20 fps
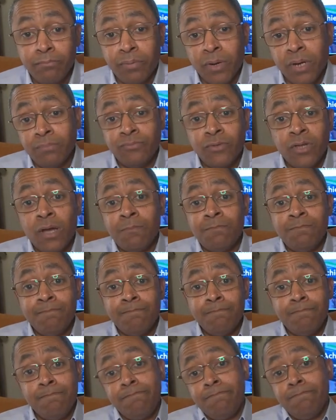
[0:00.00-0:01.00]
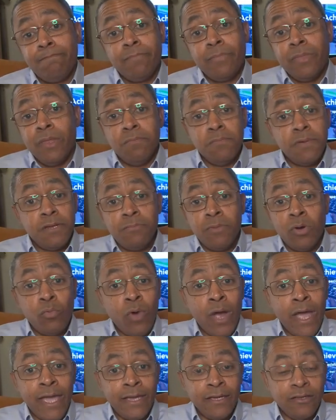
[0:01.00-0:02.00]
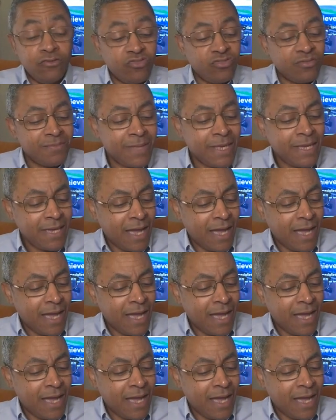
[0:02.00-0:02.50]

bumped up the minimum wage.